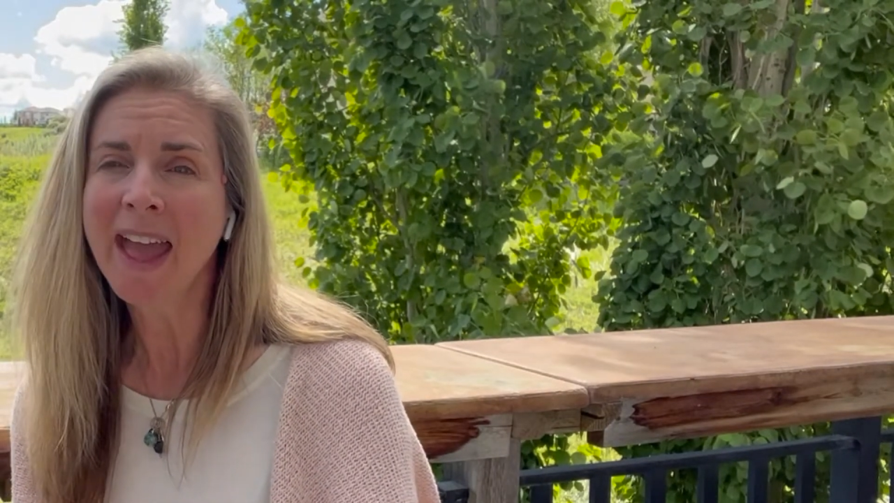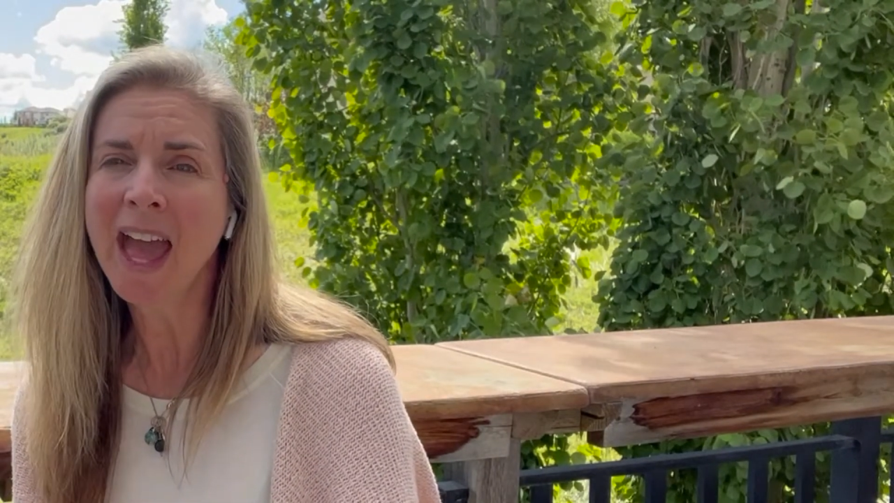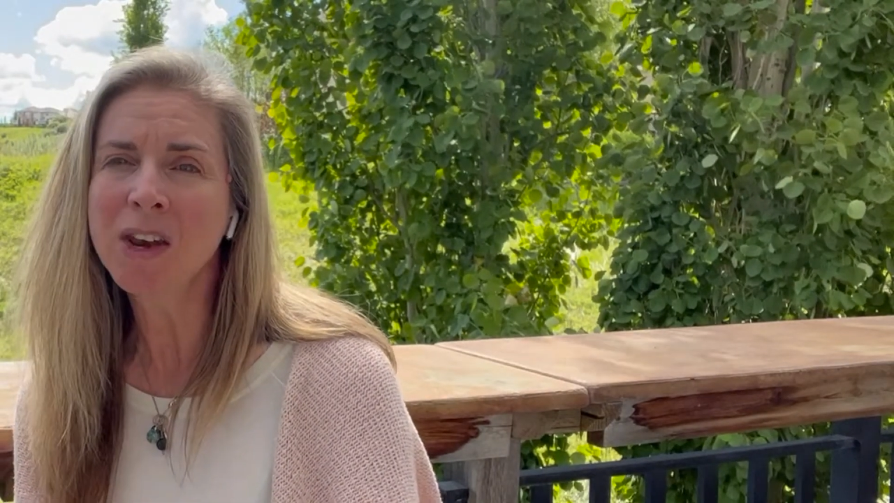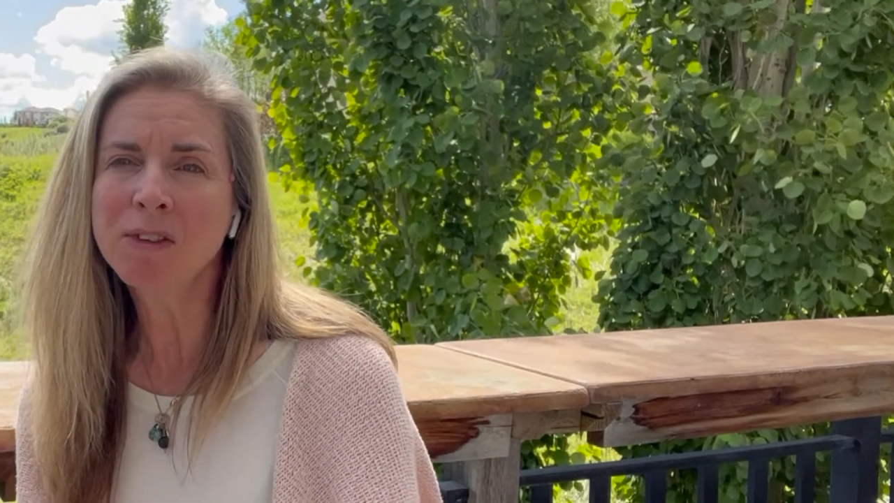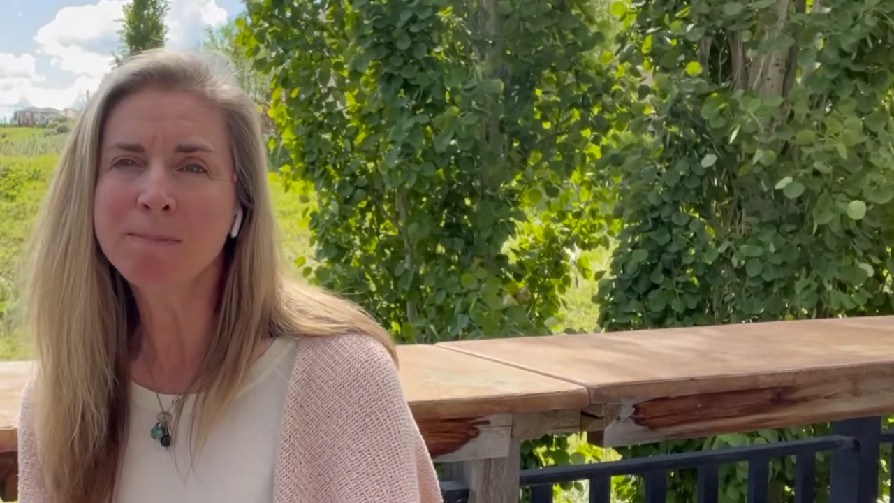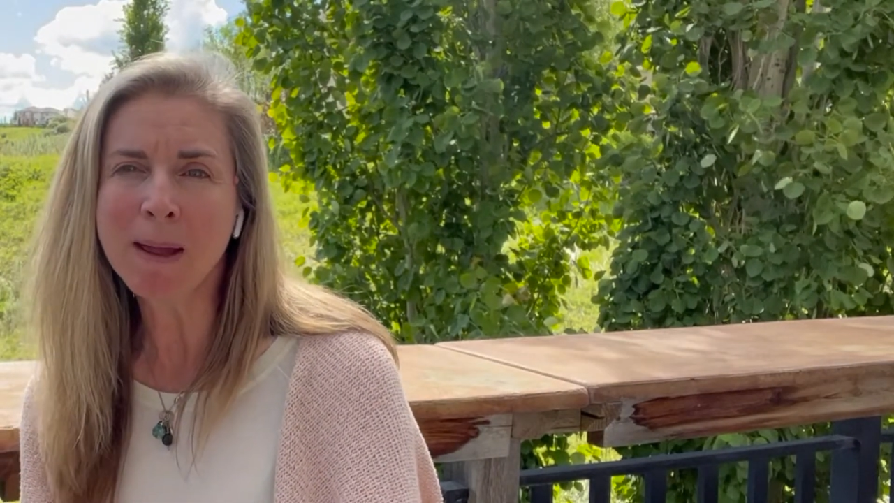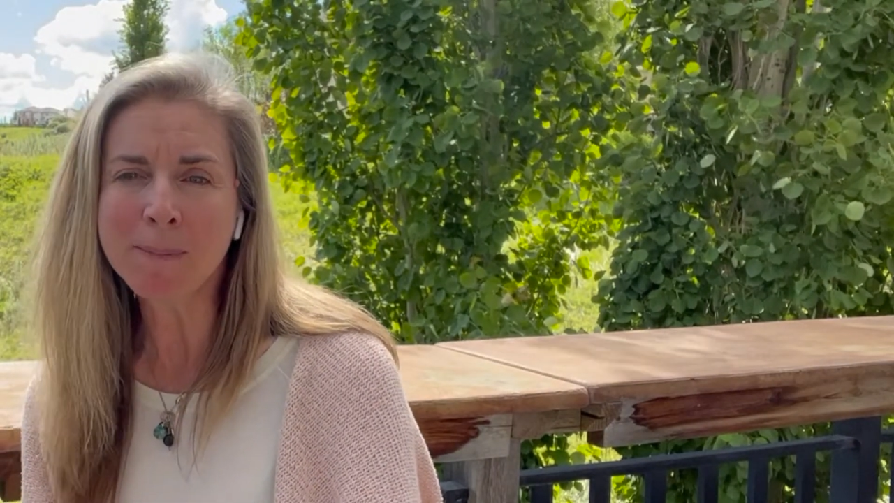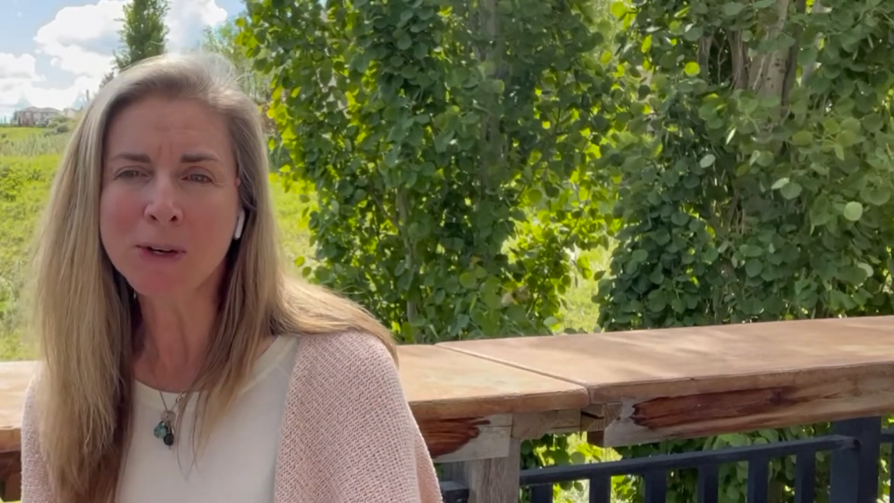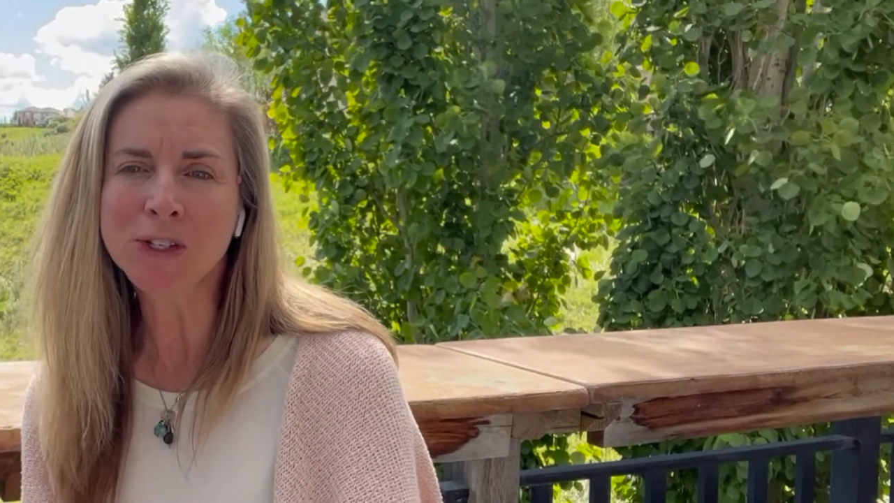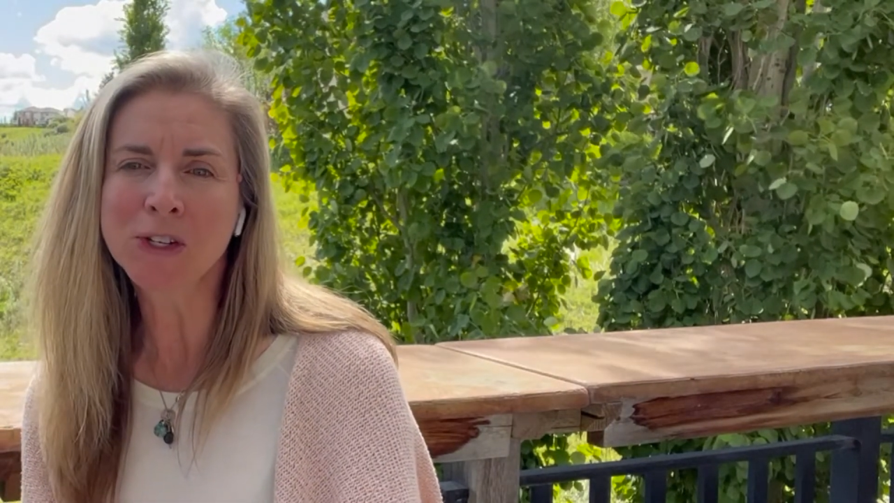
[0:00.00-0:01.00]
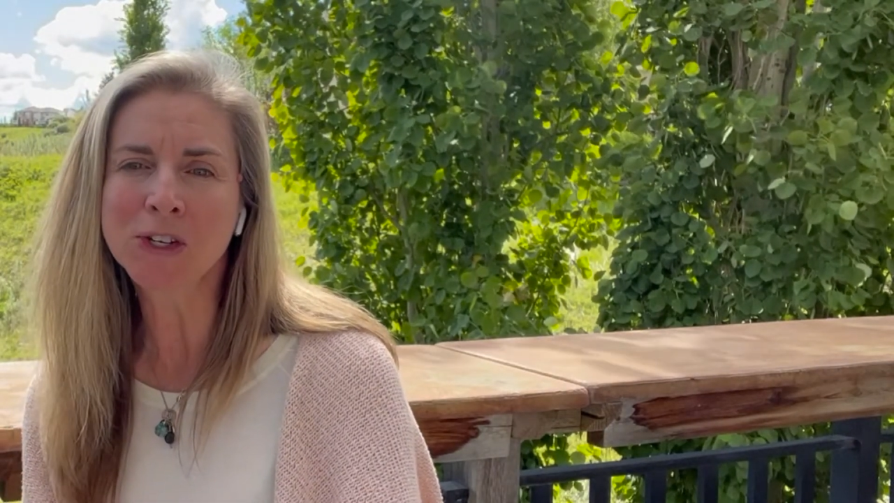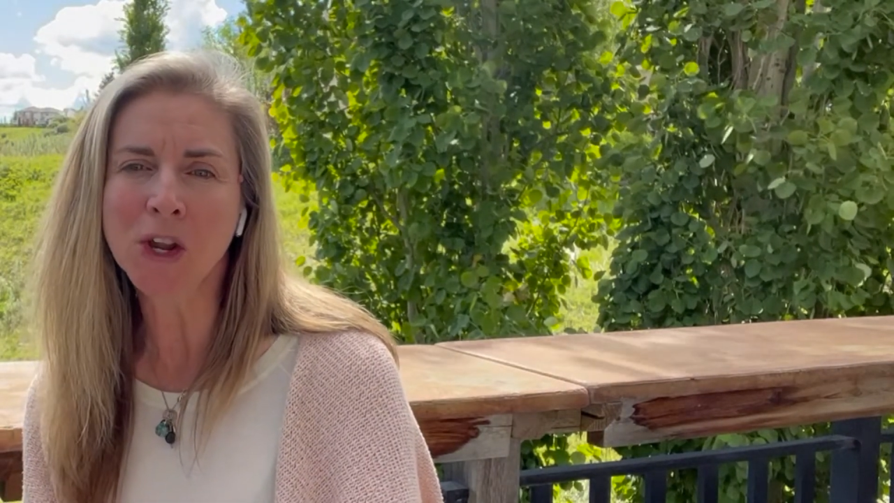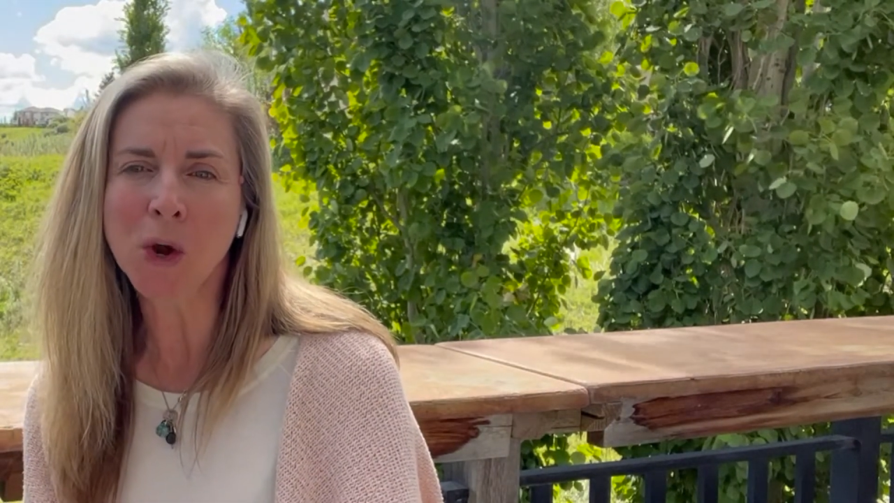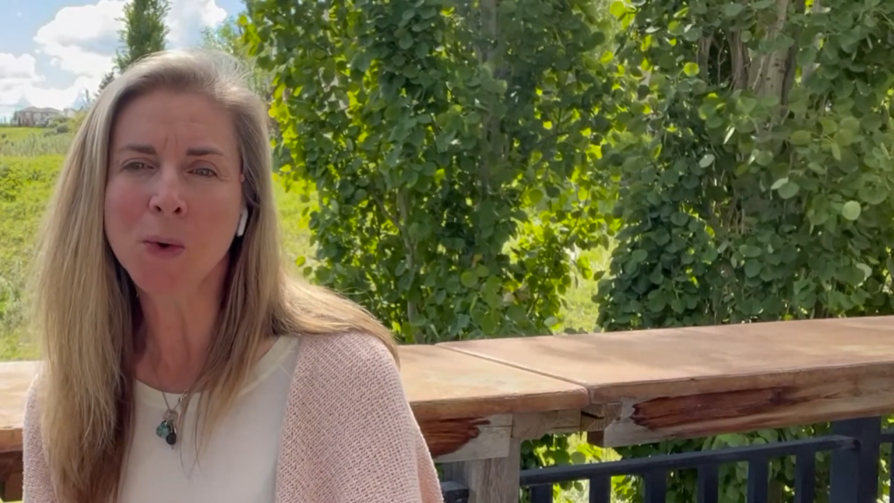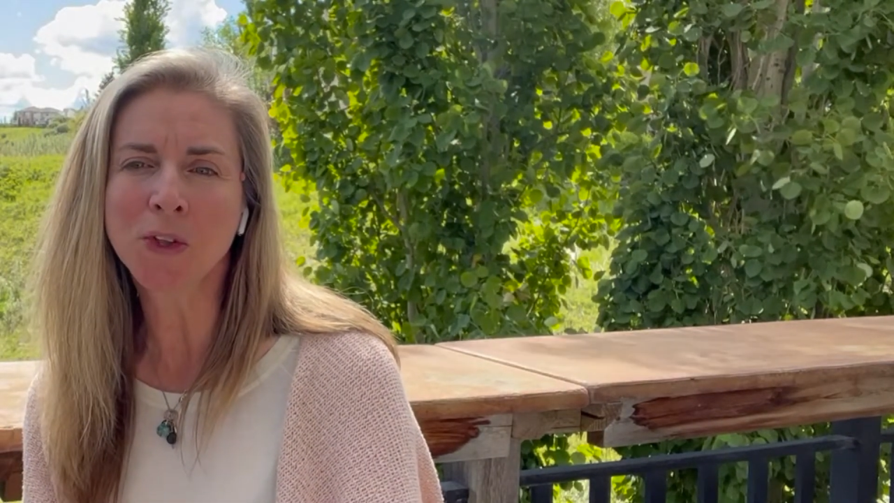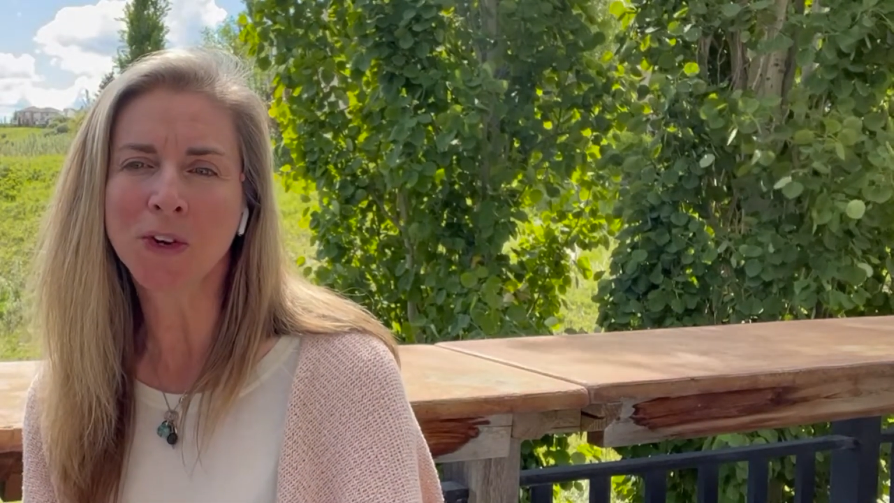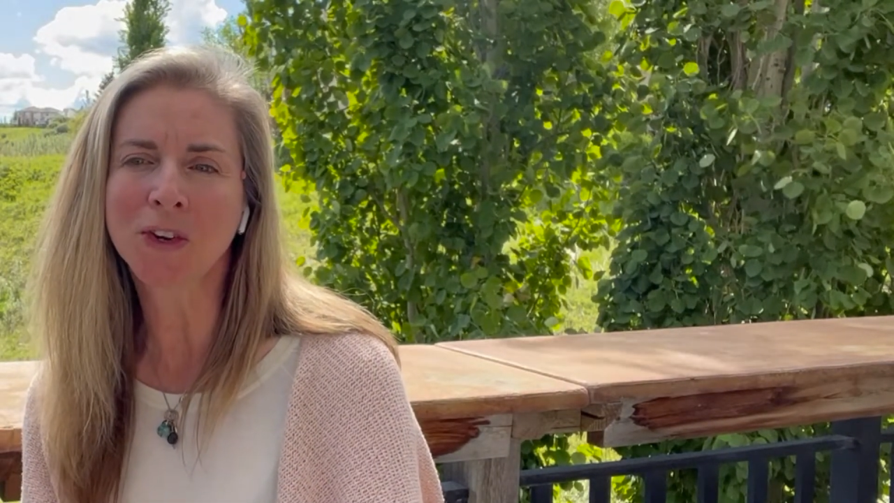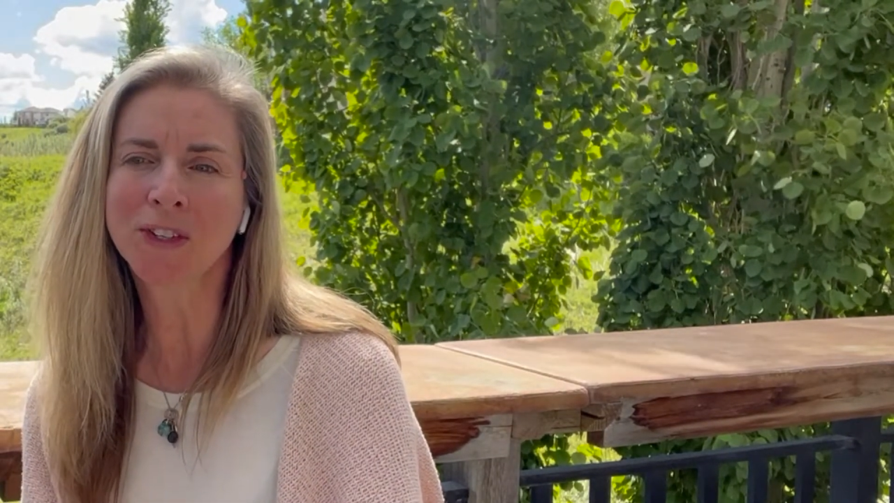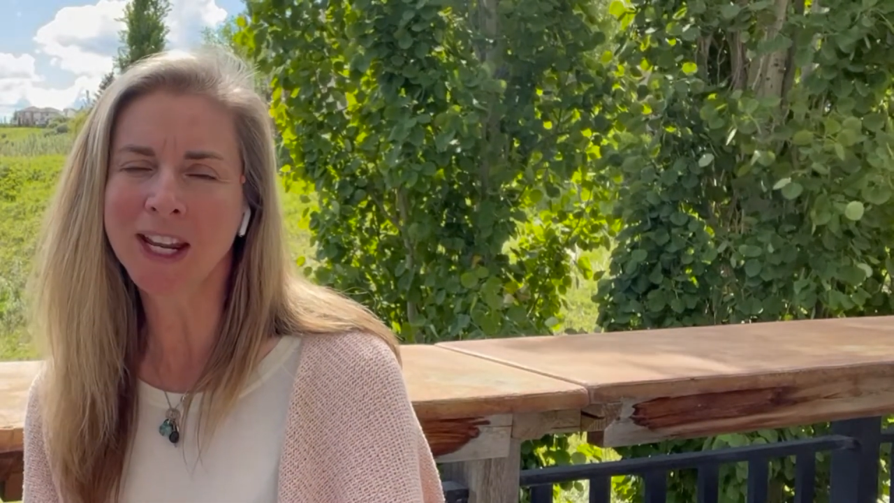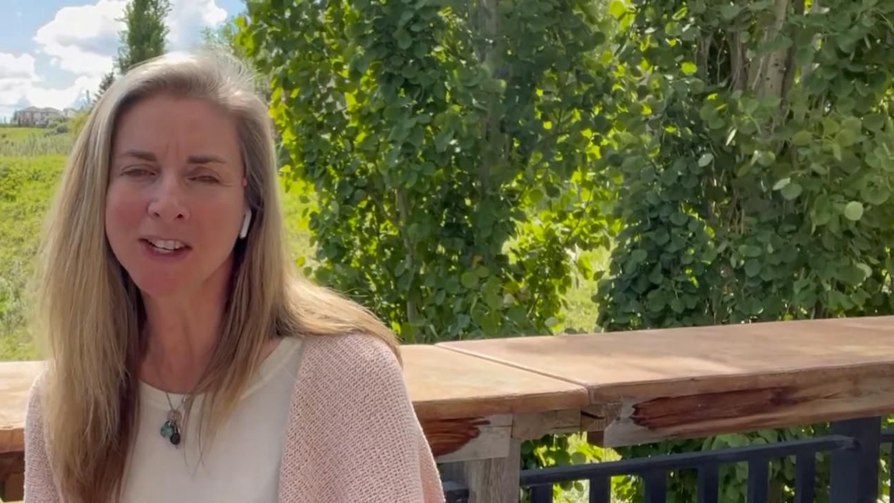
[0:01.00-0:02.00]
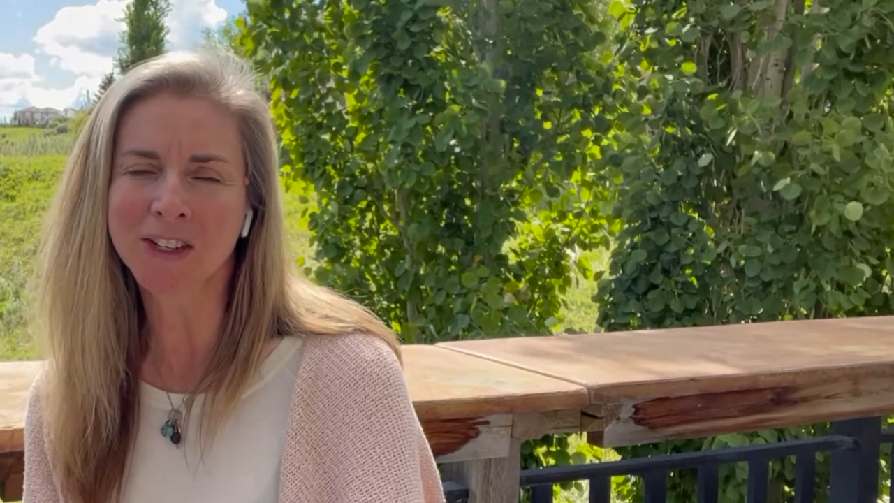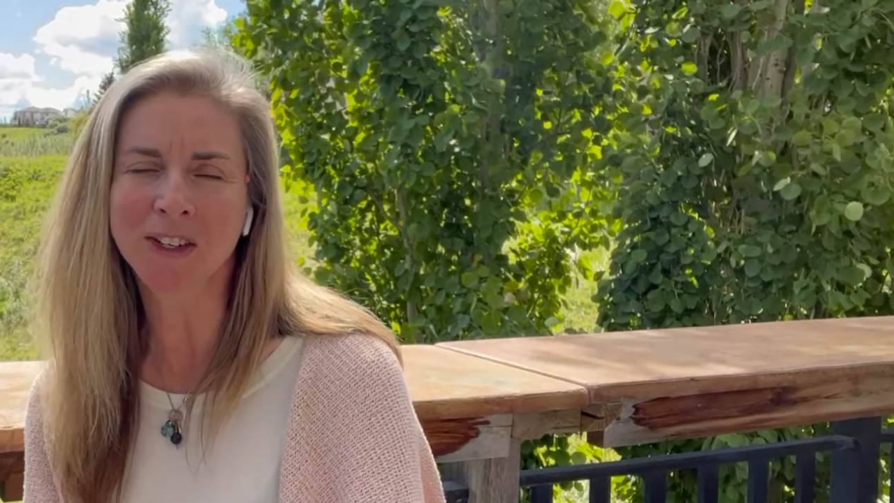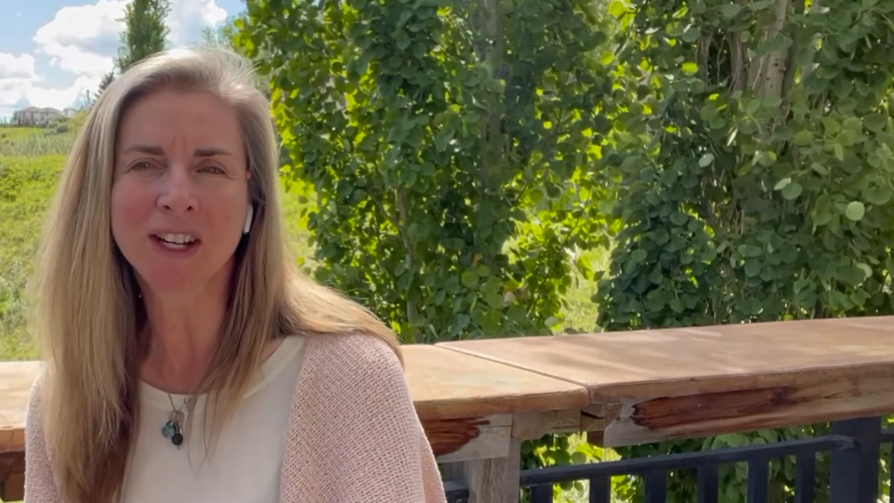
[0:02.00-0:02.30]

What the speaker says: And remember to know your nature.